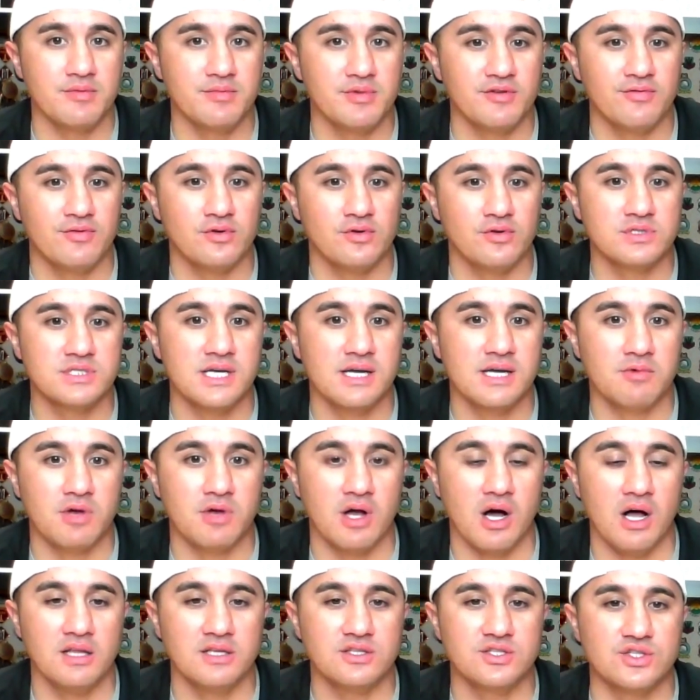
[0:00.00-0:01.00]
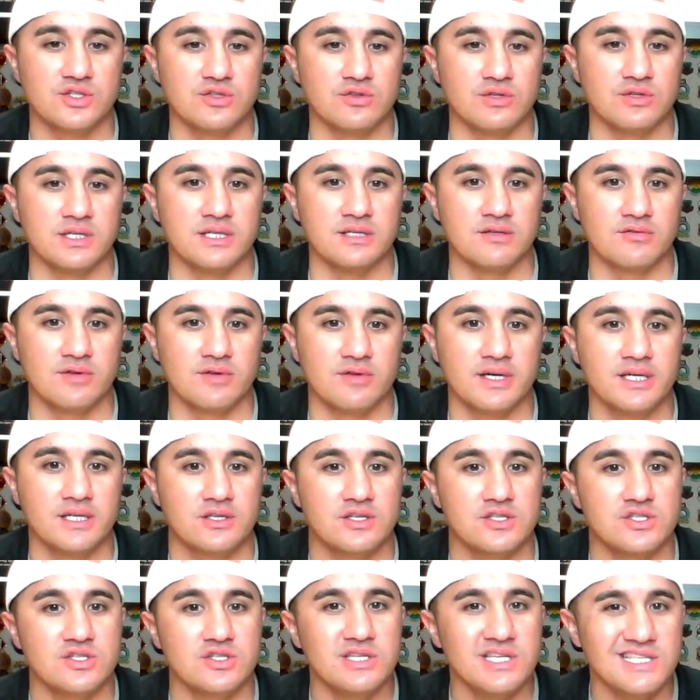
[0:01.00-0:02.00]
to be a full time college student, right?
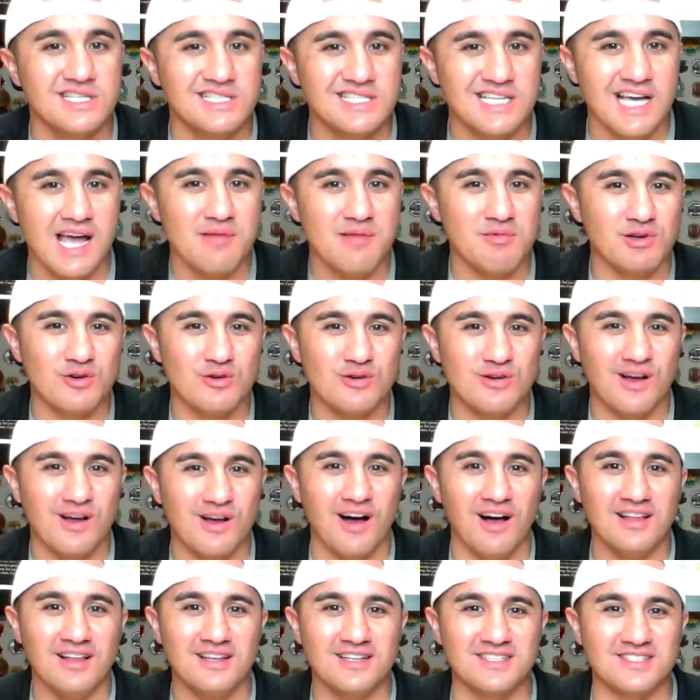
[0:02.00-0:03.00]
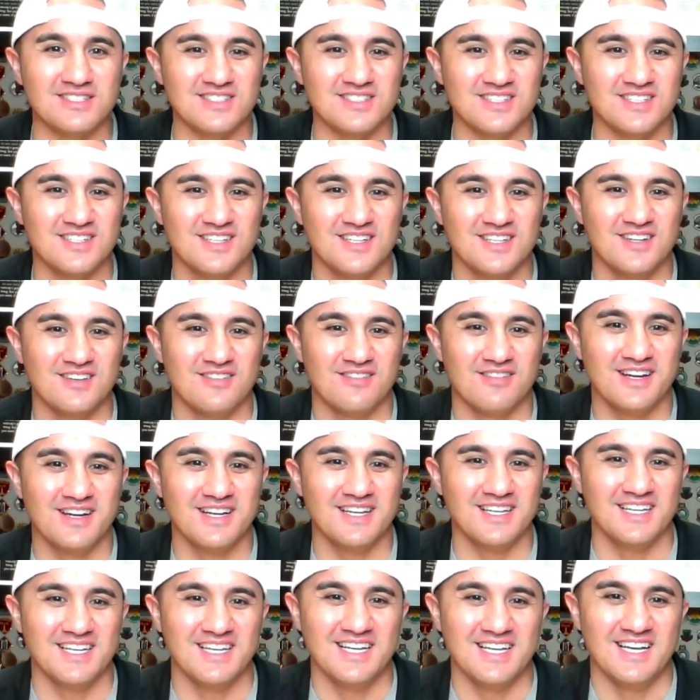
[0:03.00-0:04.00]
Because you need time to go to college,
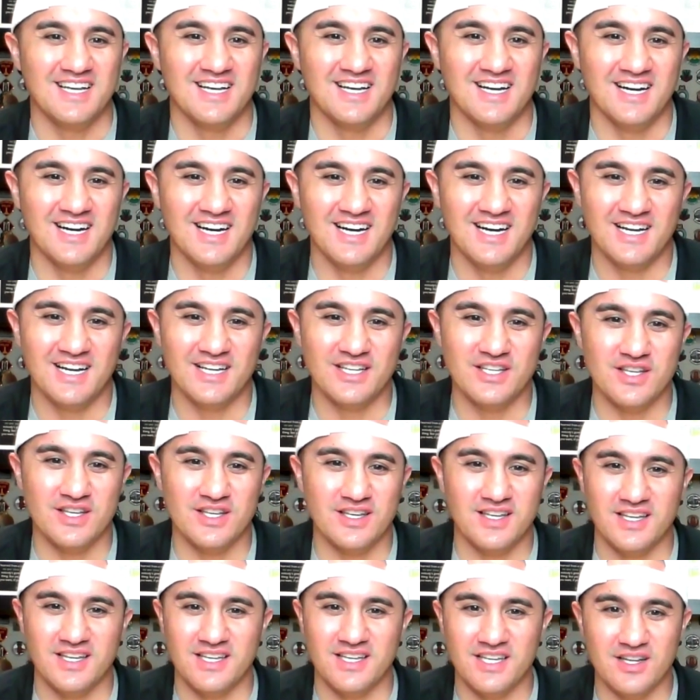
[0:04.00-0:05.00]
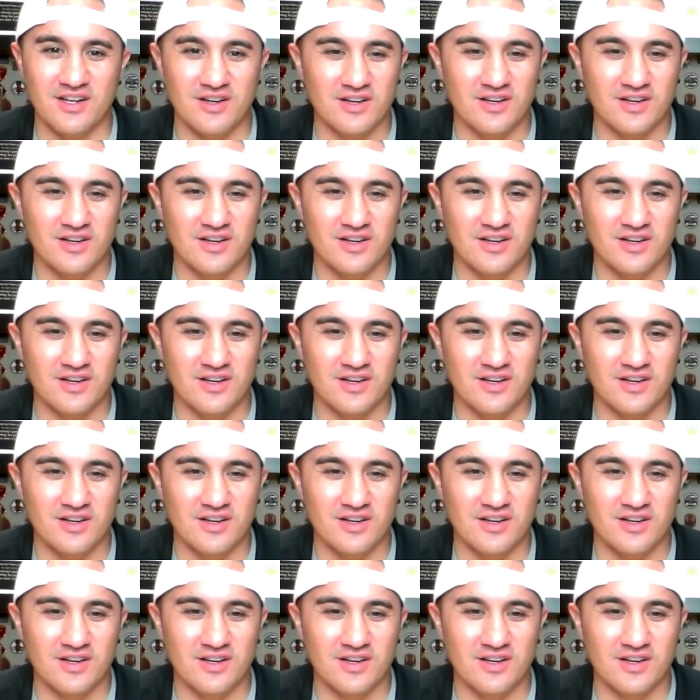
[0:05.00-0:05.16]
right? Uh, you